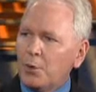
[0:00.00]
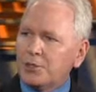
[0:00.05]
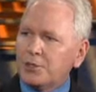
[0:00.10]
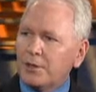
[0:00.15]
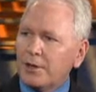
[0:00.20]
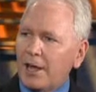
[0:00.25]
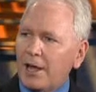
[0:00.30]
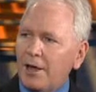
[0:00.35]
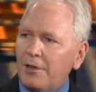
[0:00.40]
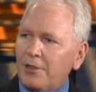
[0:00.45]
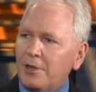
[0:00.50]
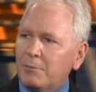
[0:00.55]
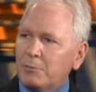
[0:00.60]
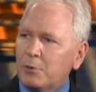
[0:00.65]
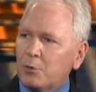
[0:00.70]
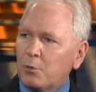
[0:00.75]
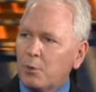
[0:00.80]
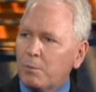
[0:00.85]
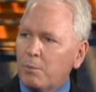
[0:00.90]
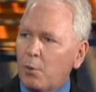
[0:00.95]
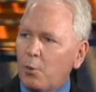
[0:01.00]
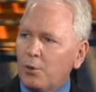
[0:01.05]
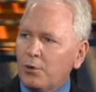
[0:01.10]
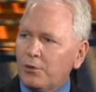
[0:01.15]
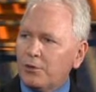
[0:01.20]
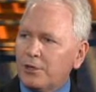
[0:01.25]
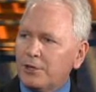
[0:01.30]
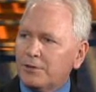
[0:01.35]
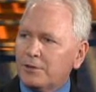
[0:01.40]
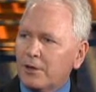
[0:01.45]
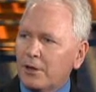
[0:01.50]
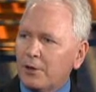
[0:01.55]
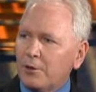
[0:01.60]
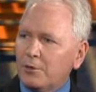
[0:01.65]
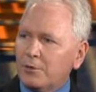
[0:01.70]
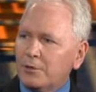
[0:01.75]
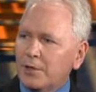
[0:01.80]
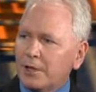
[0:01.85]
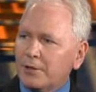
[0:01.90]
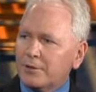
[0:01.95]
which allow them to report these
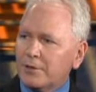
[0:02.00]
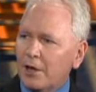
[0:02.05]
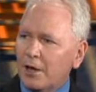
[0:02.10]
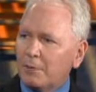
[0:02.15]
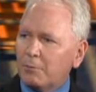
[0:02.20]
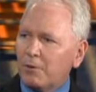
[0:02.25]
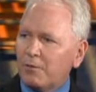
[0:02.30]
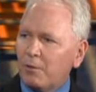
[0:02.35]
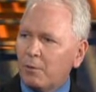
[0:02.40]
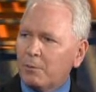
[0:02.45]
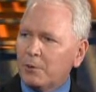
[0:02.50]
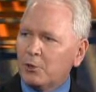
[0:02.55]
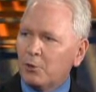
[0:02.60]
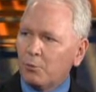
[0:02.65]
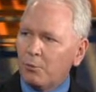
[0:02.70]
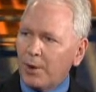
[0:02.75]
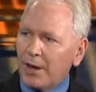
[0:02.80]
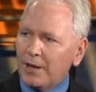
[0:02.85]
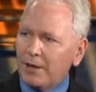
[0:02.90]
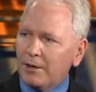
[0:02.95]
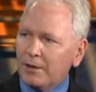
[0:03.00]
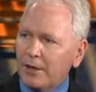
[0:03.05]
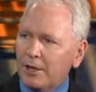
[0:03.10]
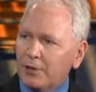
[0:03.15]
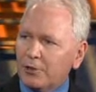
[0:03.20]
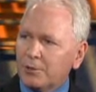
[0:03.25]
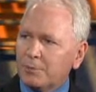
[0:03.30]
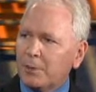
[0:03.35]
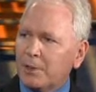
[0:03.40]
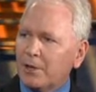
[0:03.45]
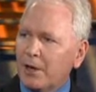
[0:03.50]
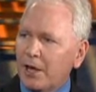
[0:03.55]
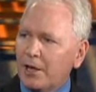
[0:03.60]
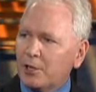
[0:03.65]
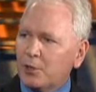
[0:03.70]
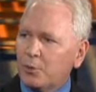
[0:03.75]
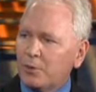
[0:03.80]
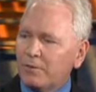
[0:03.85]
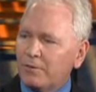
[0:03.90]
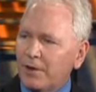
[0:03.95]
loans as non-performing to regulators but
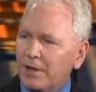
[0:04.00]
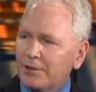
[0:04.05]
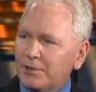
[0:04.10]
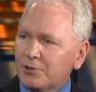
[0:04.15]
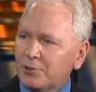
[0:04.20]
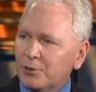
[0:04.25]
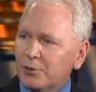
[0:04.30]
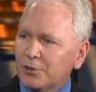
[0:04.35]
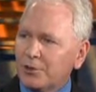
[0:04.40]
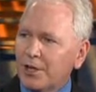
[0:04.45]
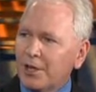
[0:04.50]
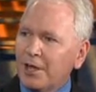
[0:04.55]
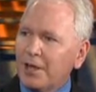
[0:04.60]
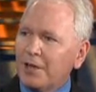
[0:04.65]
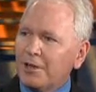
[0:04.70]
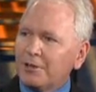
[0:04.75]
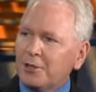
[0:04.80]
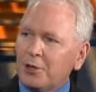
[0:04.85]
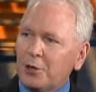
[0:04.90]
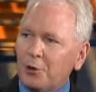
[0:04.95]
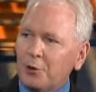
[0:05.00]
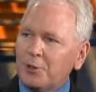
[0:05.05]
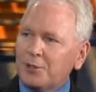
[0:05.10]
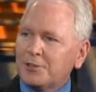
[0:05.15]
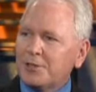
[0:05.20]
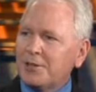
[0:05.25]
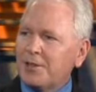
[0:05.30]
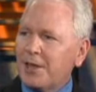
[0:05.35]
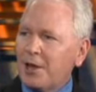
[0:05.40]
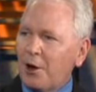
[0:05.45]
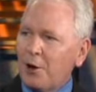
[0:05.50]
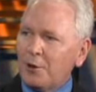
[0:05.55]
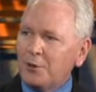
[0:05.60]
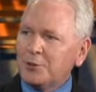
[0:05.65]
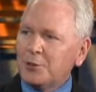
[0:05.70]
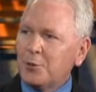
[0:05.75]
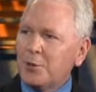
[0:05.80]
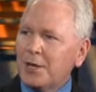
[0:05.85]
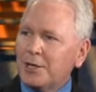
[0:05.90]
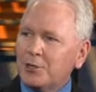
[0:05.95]
not to investors. Curiously, they
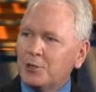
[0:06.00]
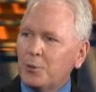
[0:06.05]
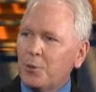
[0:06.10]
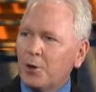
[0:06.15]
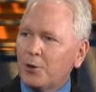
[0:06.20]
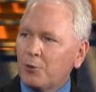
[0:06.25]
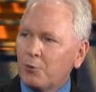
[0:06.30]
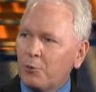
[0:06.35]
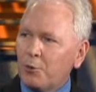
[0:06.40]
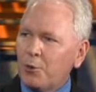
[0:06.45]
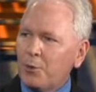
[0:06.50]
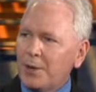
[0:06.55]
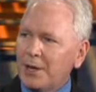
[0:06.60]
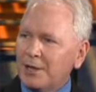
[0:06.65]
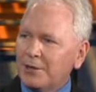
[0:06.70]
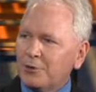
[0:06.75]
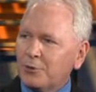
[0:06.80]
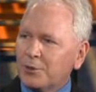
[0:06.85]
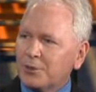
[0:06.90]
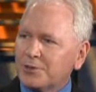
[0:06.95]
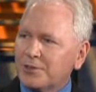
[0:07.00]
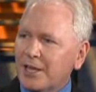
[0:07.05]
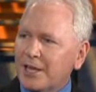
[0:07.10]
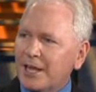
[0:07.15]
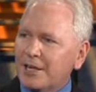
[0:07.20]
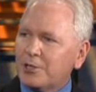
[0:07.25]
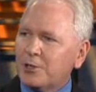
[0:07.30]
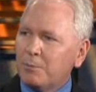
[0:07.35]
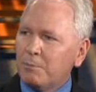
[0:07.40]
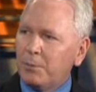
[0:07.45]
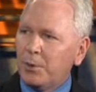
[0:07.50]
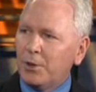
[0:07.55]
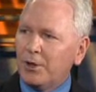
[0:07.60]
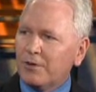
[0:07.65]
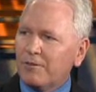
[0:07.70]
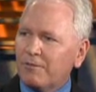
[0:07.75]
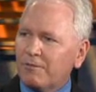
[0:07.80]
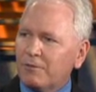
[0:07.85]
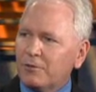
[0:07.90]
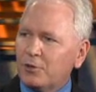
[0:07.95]
also get to accrue interest. They get to
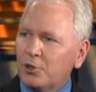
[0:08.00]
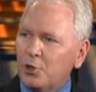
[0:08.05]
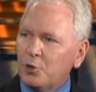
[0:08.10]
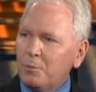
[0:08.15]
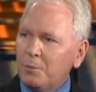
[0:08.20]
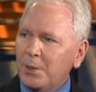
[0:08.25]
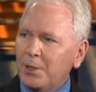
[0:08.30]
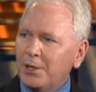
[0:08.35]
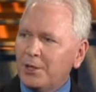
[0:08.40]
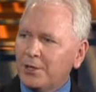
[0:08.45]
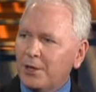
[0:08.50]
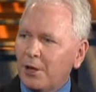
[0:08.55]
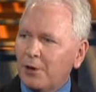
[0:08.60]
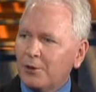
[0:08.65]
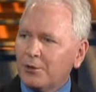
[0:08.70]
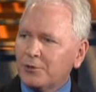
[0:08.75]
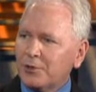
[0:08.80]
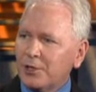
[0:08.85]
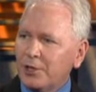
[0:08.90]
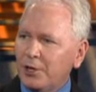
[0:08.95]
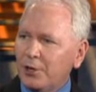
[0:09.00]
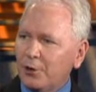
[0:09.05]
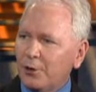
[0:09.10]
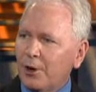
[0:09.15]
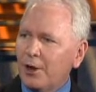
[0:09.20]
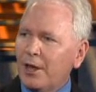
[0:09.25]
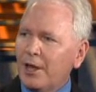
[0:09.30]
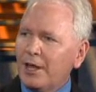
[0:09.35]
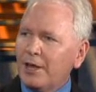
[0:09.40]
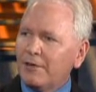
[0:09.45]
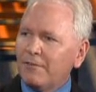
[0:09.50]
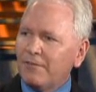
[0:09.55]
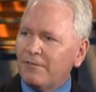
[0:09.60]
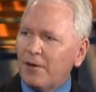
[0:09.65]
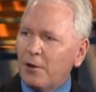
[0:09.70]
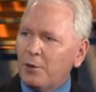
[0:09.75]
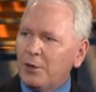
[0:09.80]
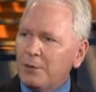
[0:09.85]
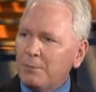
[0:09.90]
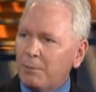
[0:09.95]
book $2 billion a year in
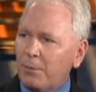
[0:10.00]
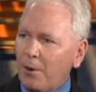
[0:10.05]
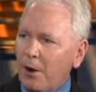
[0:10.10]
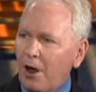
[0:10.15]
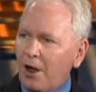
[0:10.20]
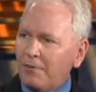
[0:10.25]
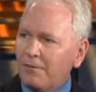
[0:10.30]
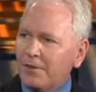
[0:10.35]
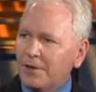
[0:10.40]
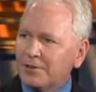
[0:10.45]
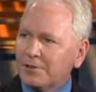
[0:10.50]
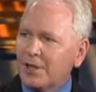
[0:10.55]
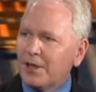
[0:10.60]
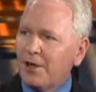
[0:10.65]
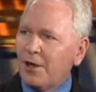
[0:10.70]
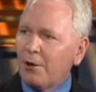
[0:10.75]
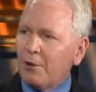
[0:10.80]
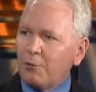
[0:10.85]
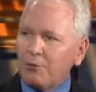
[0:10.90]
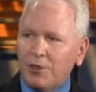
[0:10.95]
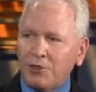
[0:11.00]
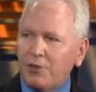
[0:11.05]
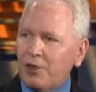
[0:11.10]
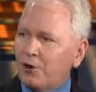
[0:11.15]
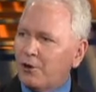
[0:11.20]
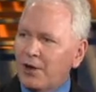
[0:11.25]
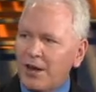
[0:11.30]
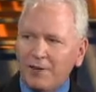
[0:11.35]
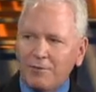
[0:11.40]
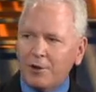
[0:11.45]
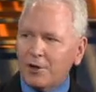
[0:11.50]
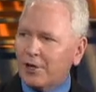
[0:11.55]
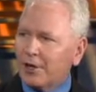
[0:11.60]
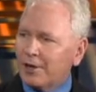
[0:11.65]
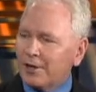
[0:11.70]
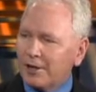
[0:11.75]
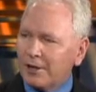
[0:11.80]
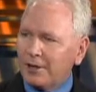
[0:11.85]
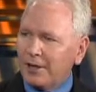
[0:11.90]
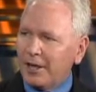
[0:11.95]
phony profits that they're never
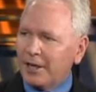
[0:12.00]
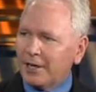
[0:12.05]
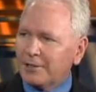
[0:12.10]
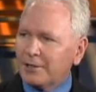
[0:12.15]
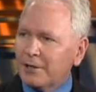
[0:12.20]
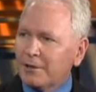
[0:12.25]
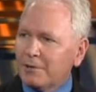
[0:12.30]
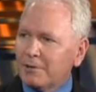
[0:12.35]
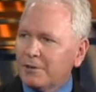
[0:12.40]
going to collect.